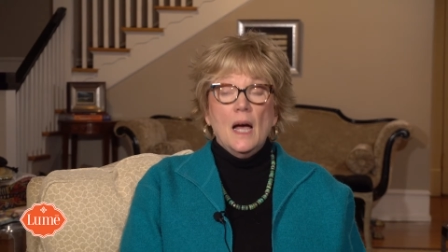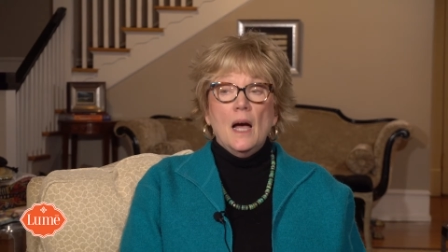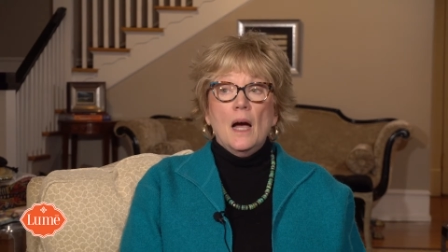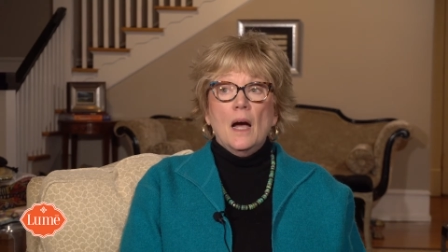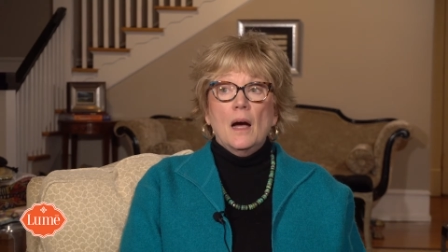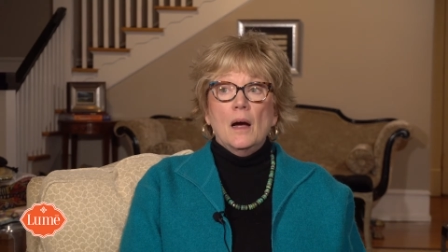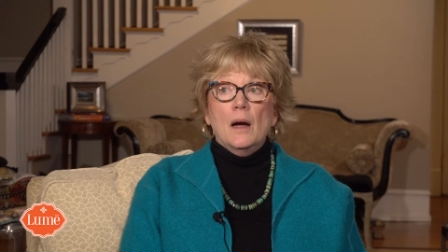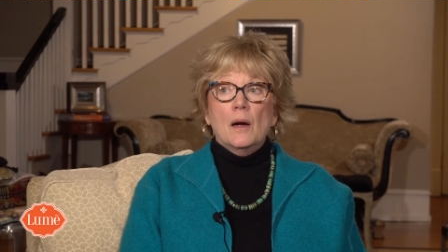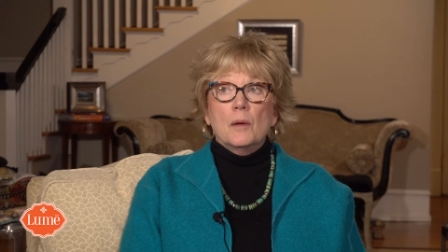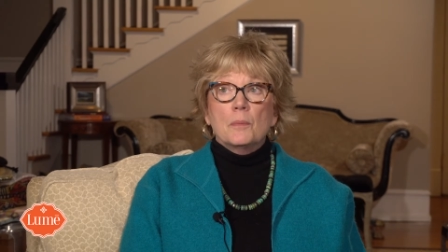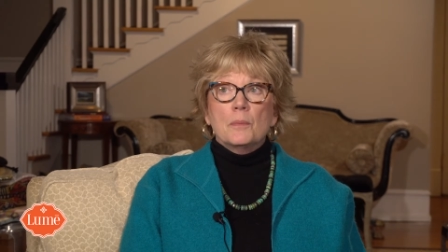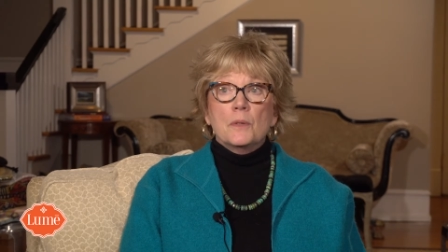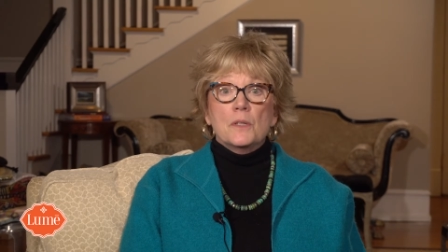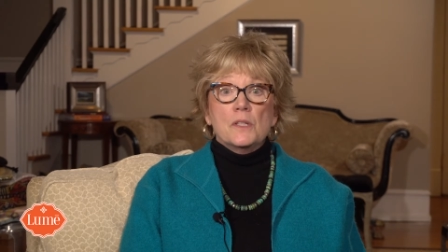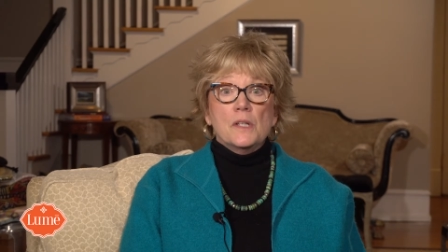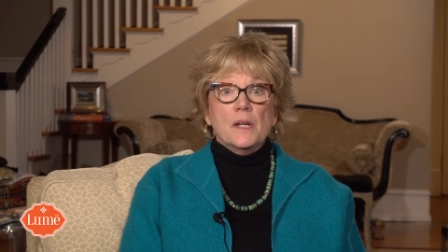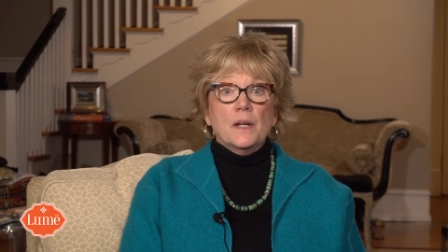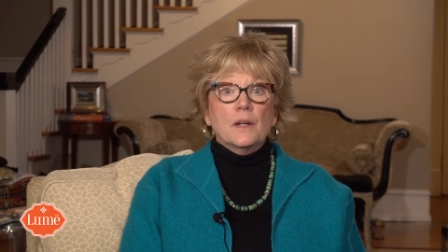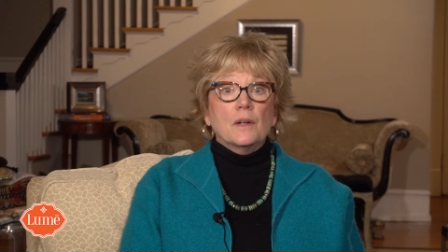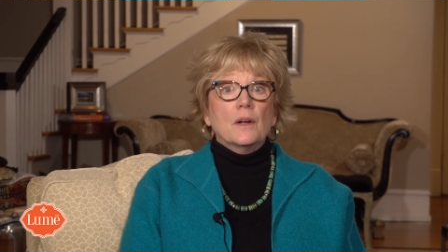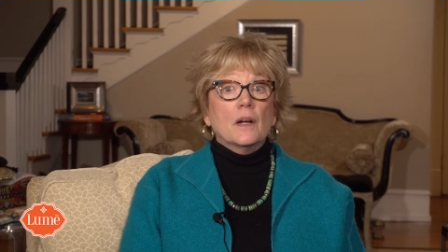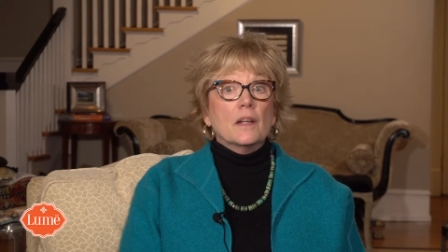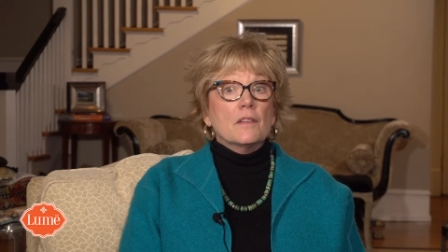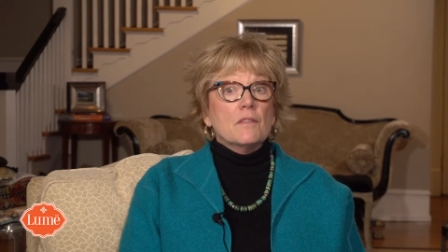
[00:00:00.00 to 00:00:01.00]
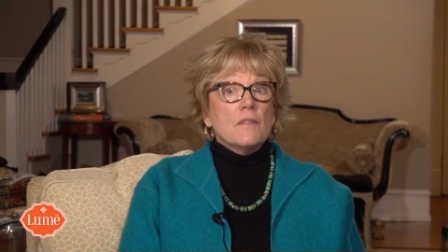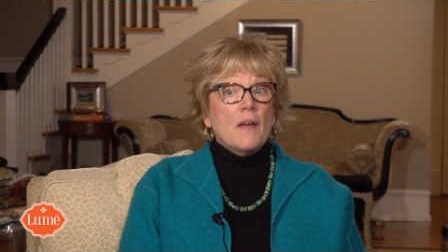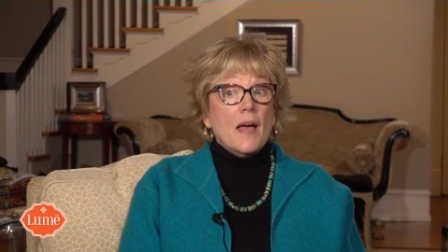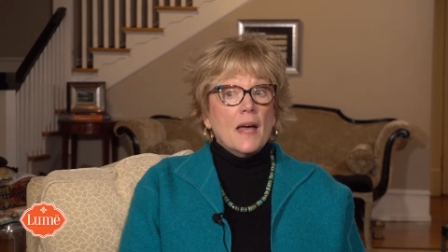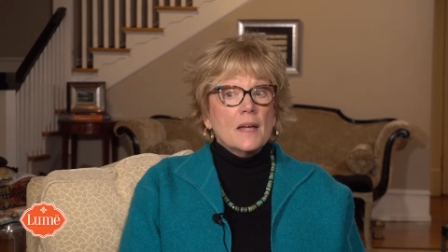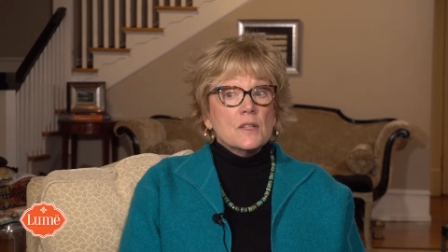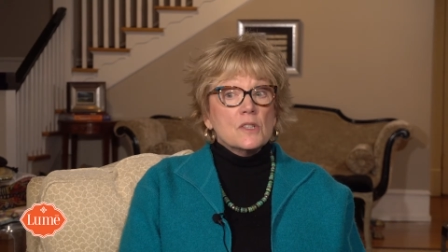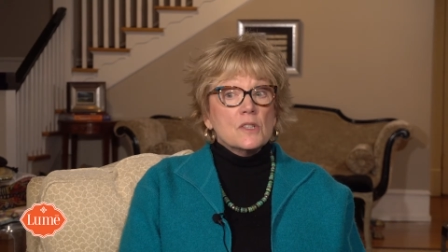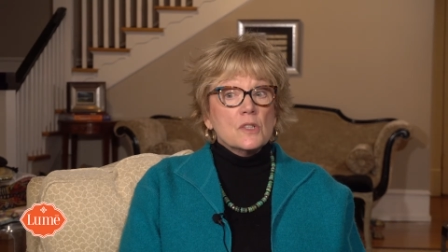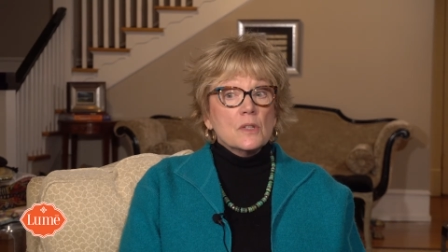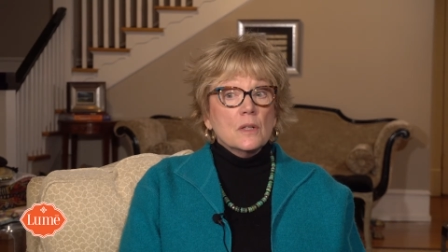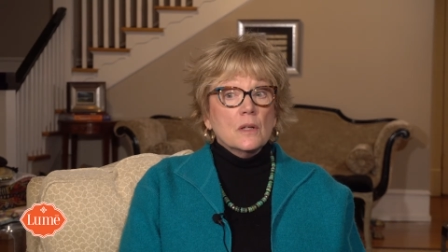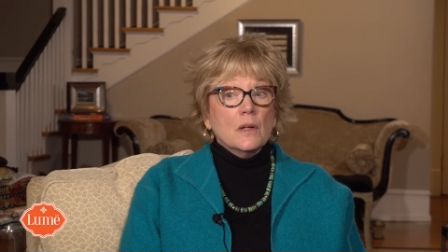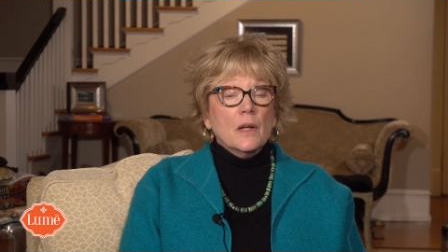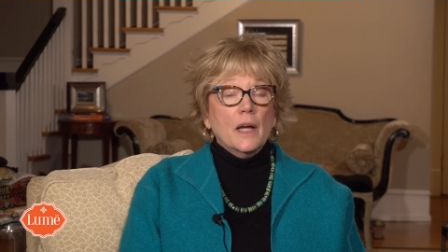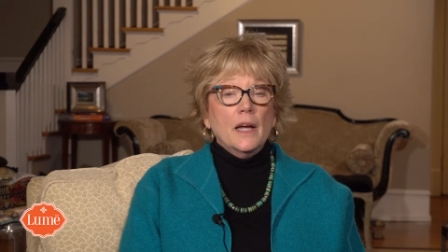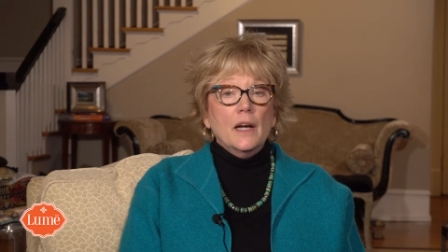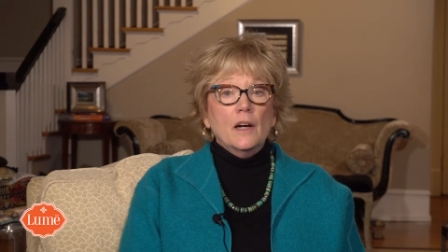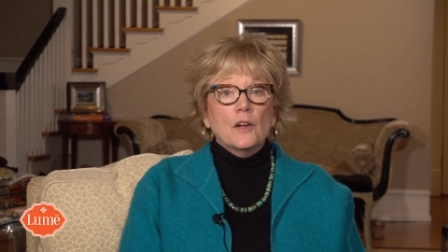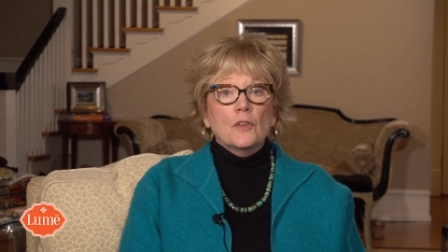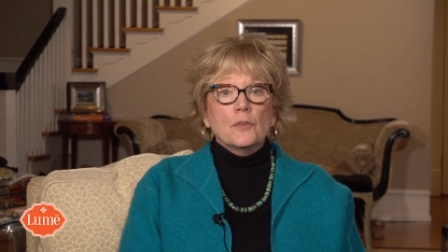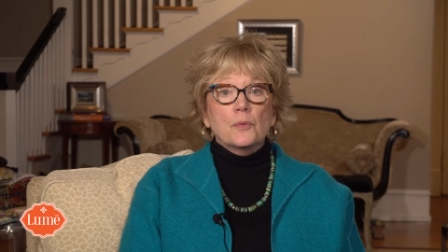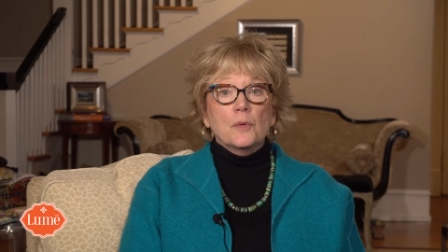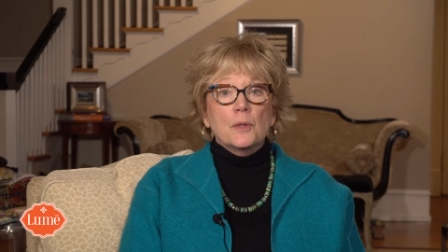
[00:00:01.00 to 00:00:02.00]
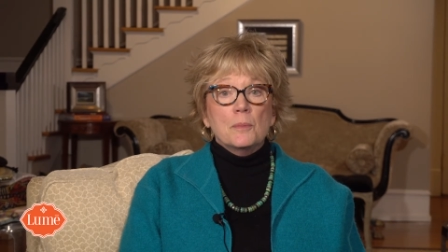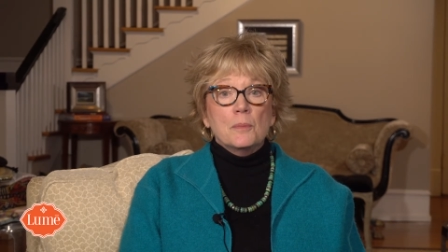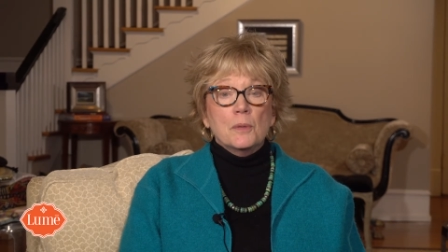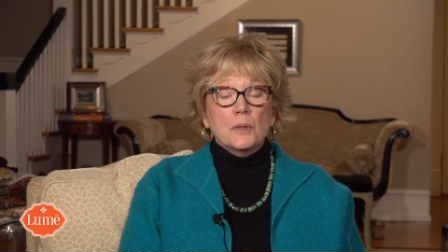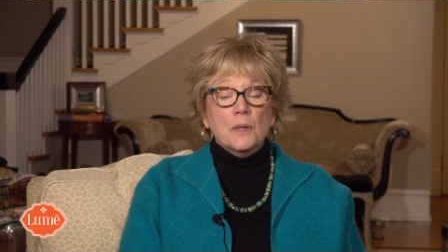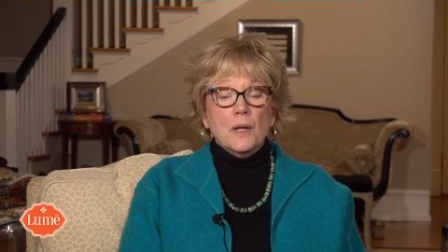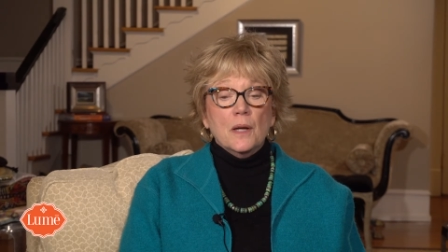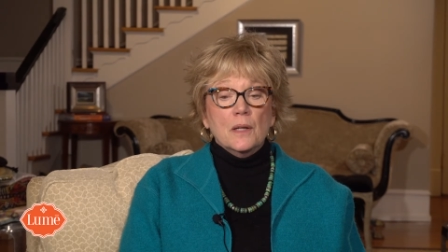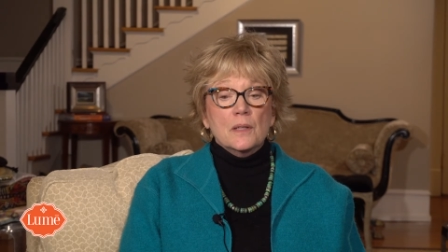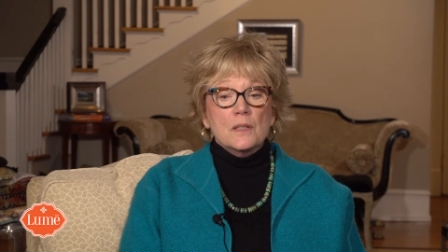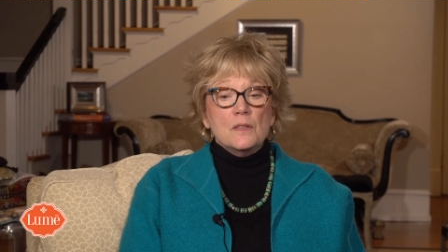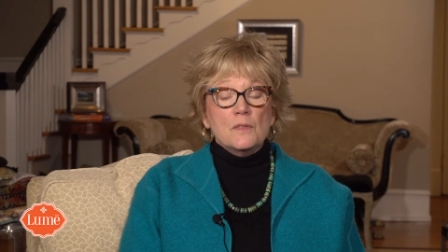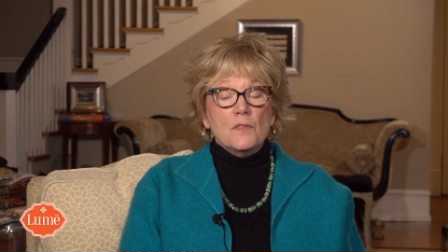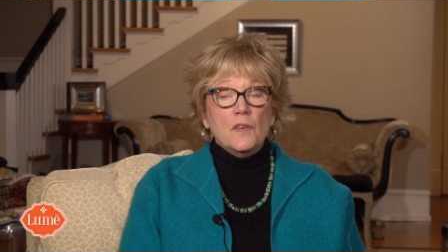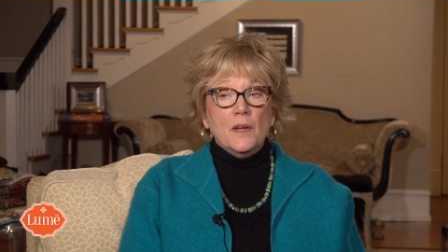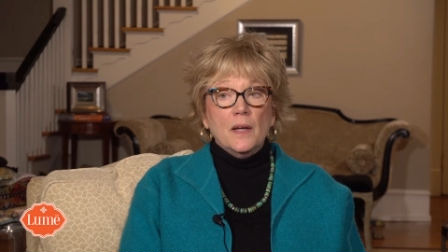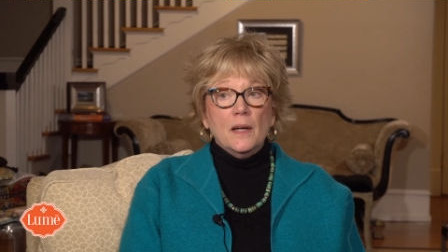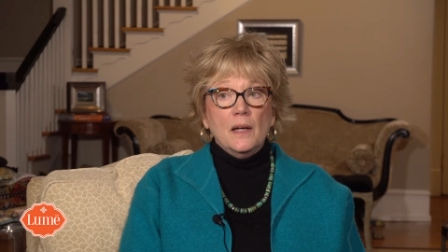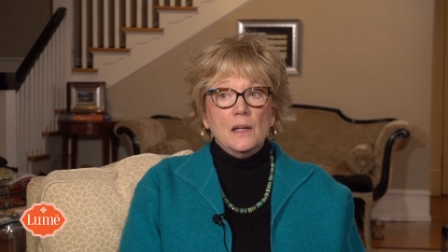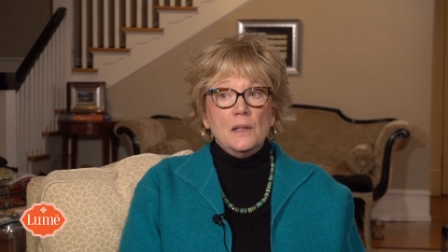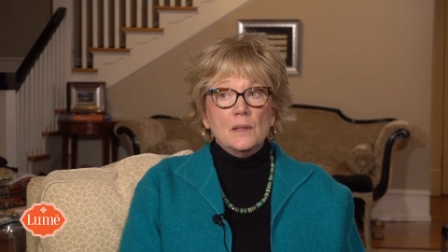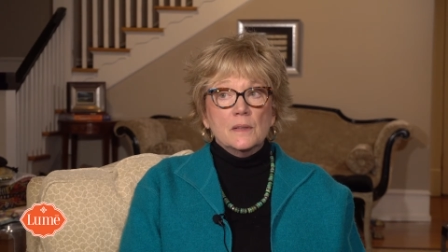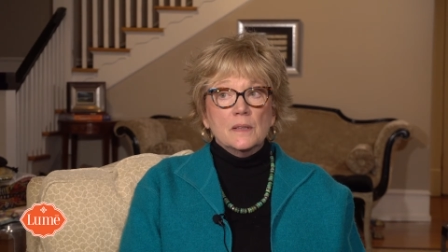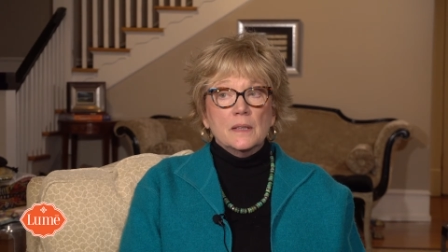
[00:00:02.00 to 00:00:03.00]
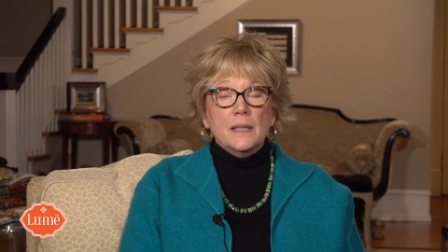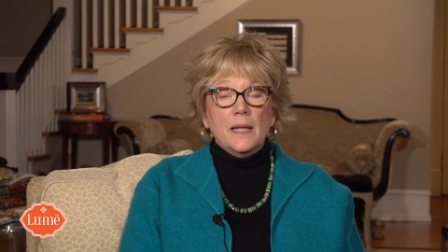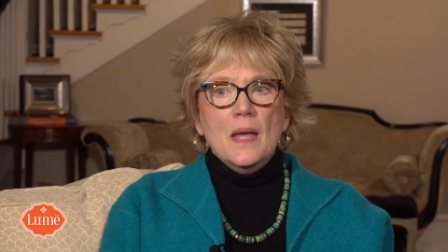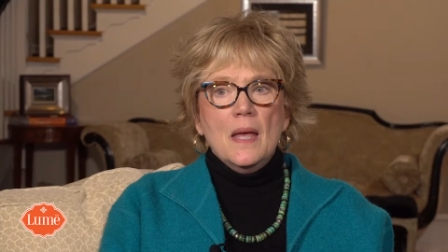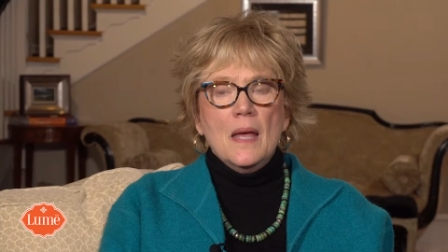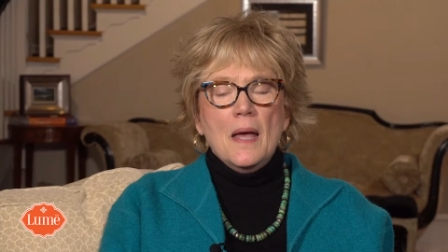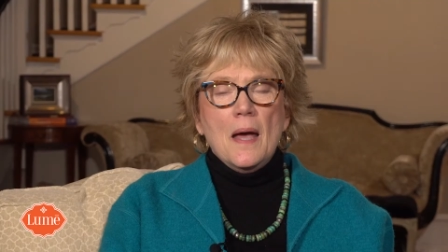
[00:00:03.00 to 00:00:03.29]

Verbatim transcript: uh, particularly vaginal health, reproductive health.